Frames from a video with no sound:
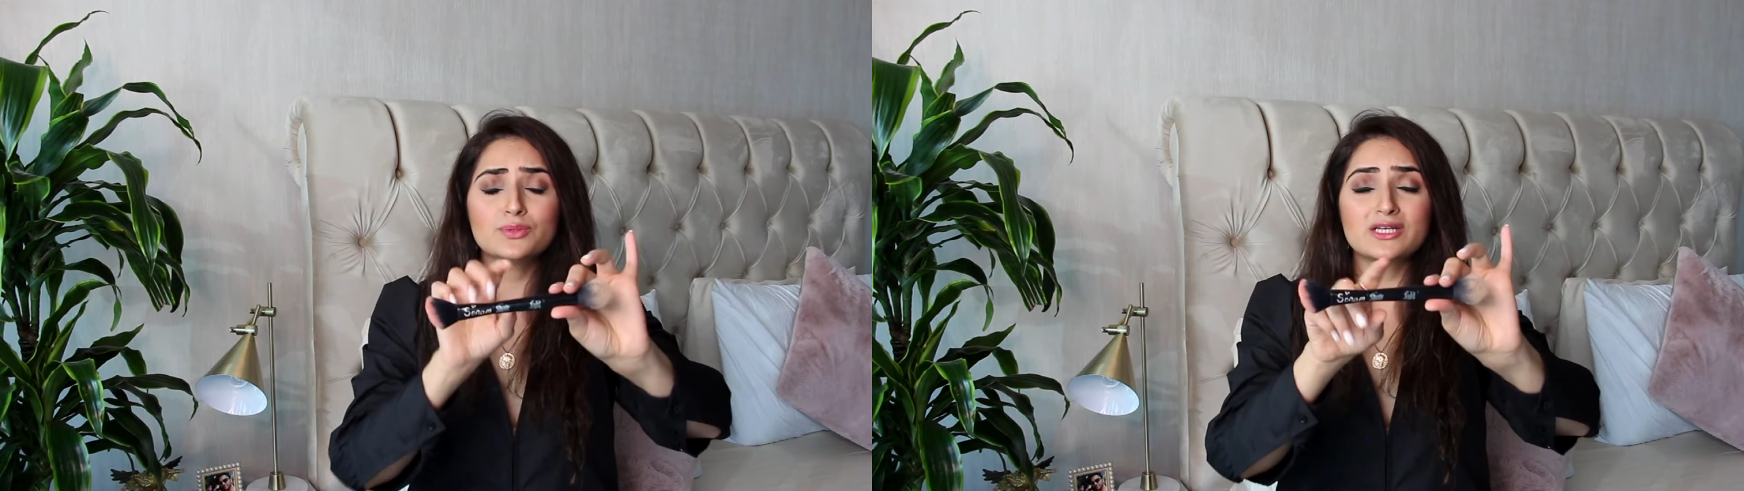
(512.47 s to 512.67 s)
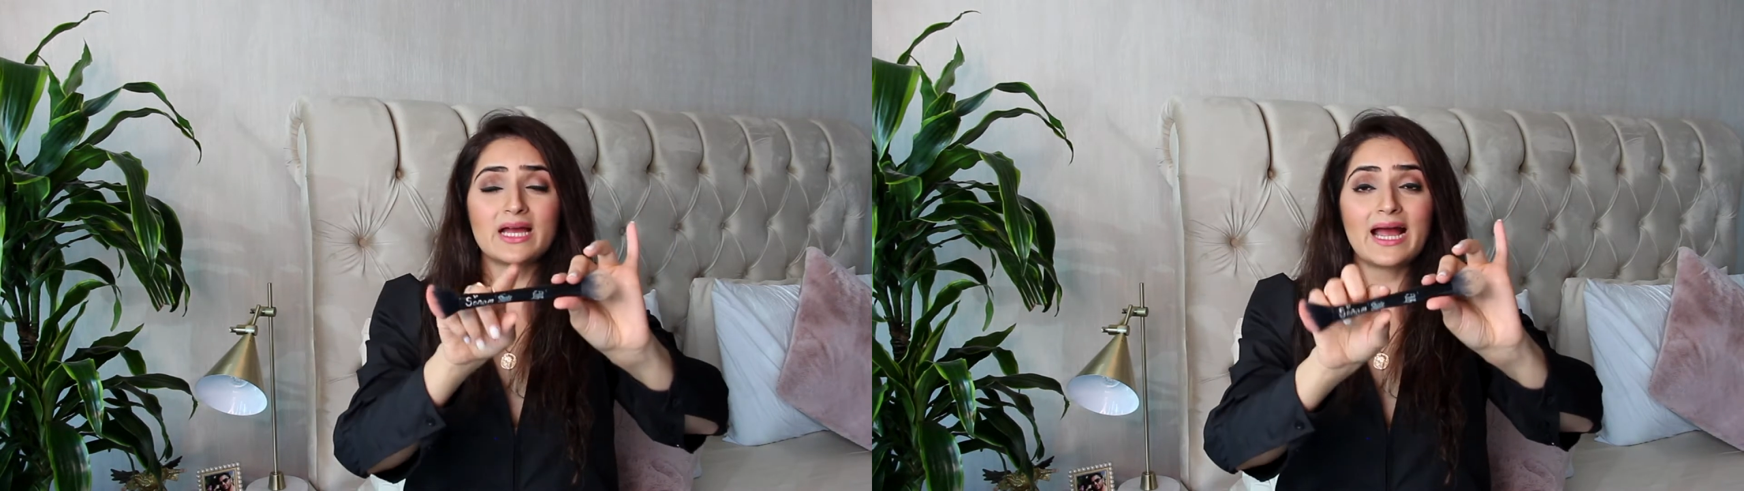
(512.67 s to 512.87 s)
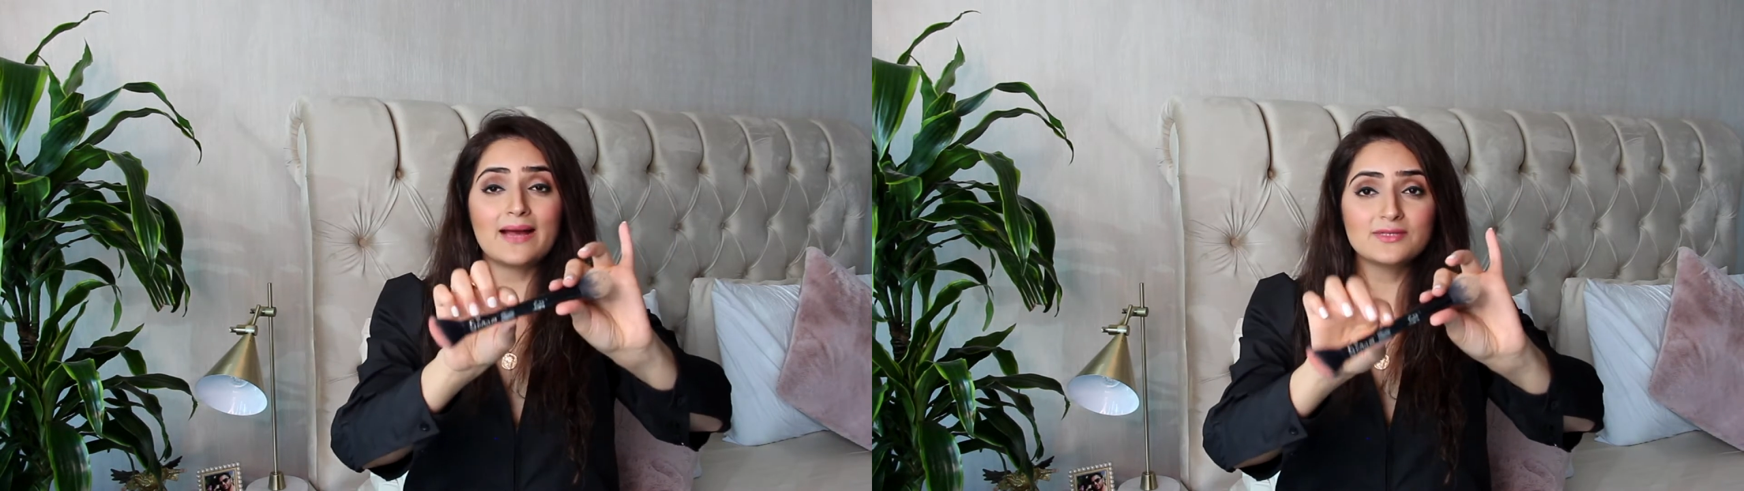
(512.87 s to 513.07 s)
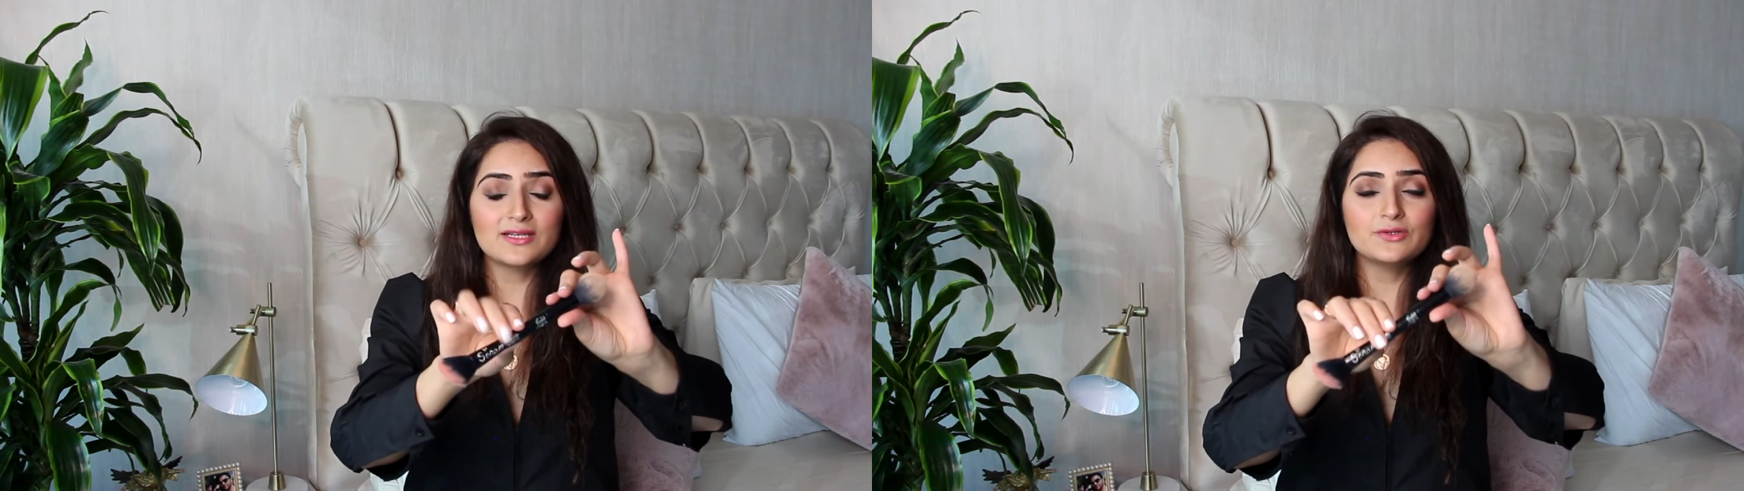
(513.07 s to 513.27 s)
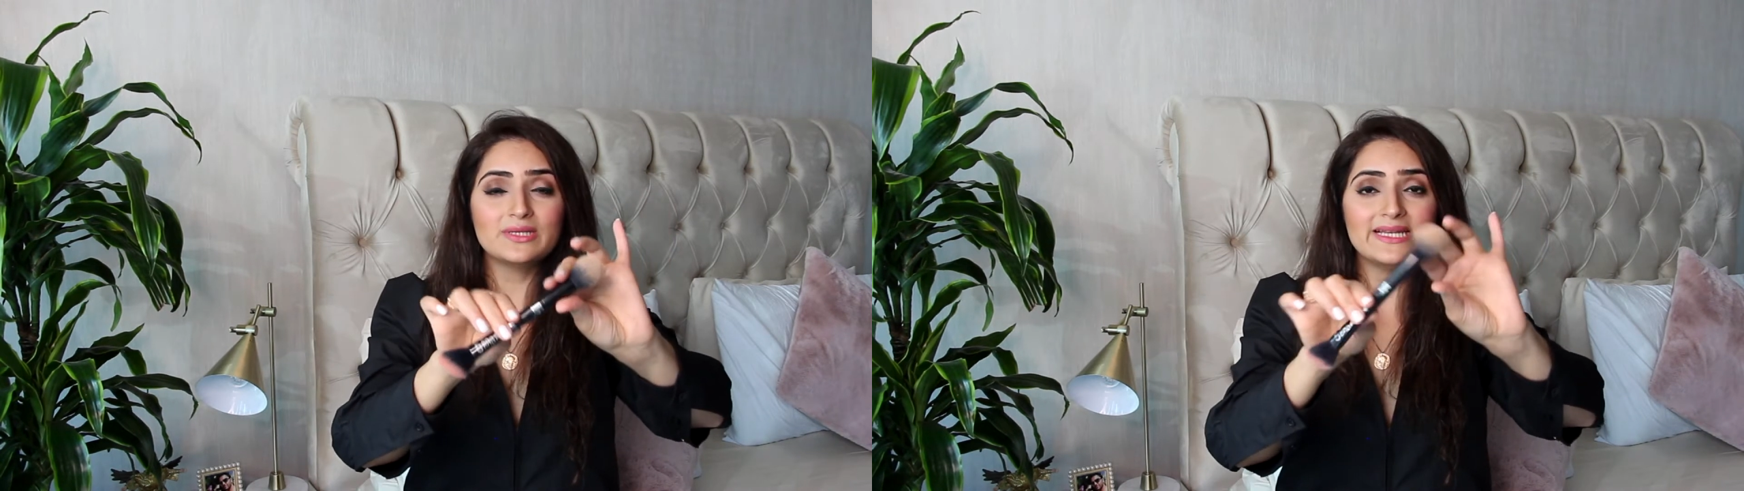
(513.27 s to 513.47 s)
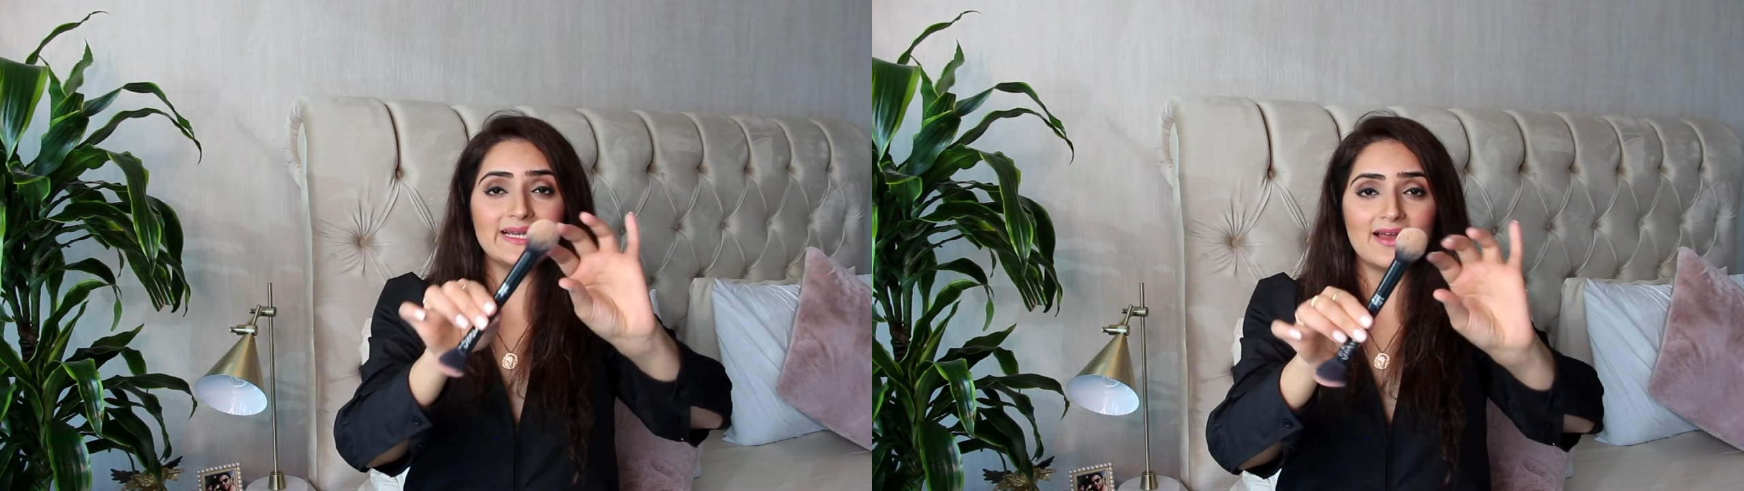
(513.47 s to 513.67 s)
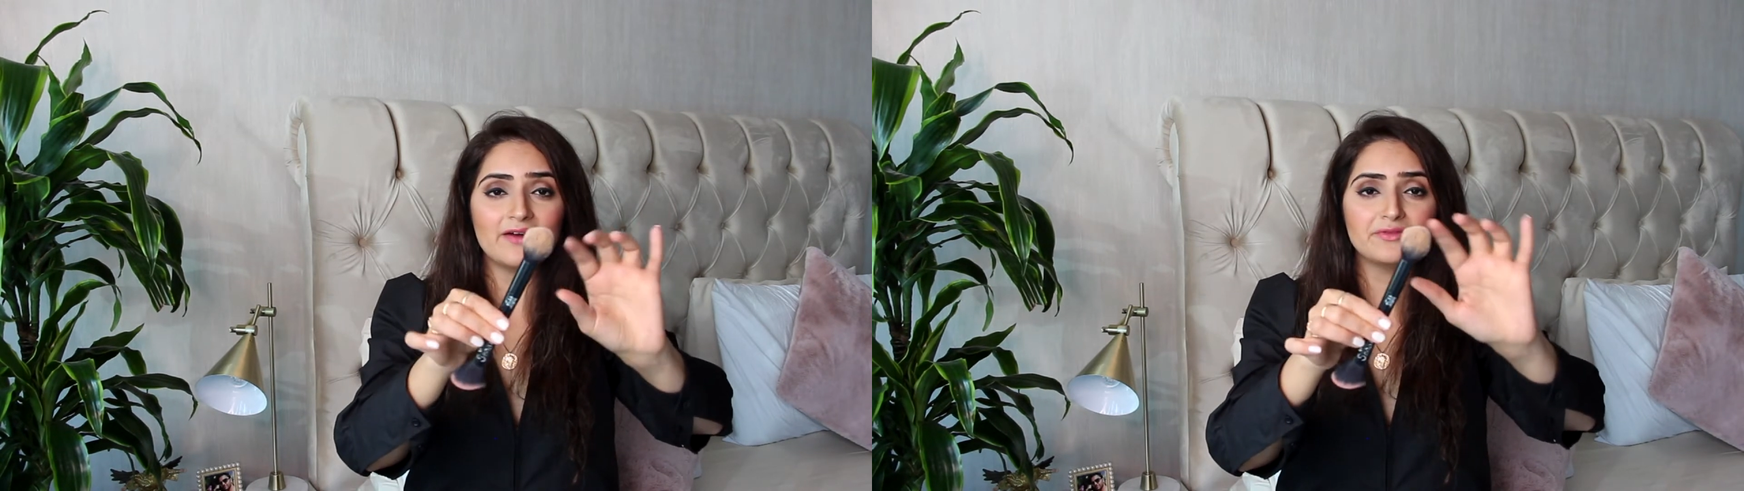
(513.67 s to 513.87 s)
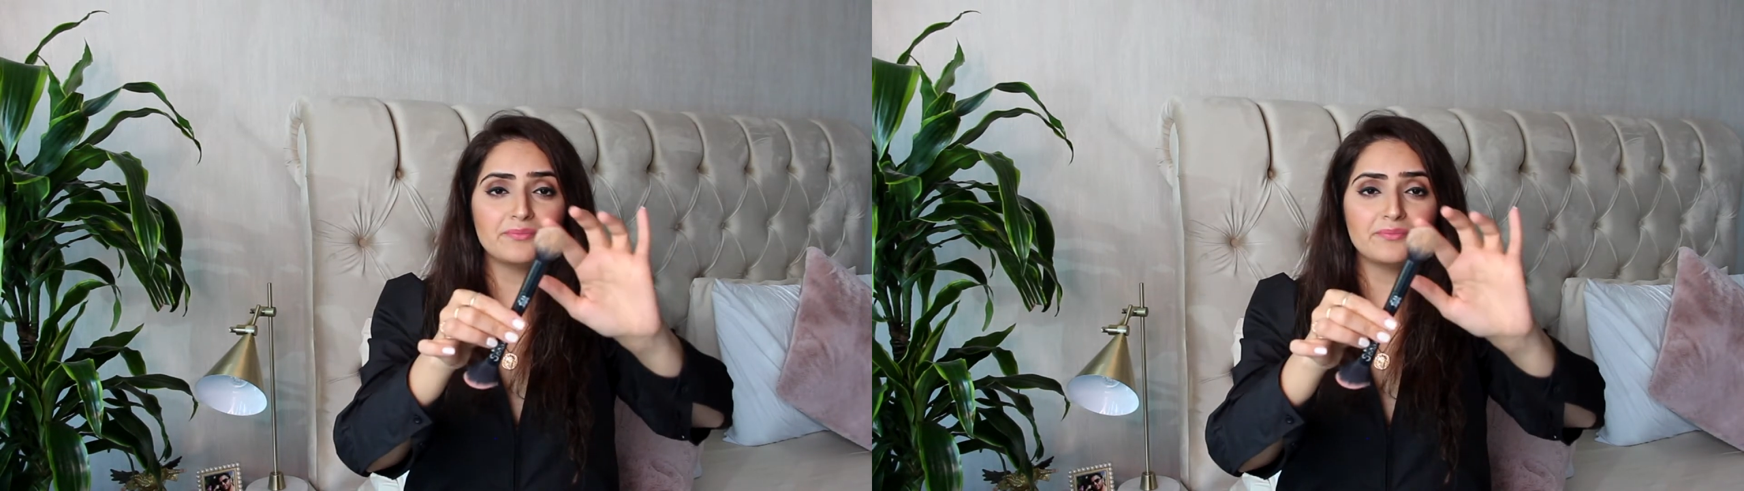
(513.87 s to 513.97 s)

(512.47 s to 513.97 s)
which I absolutely love.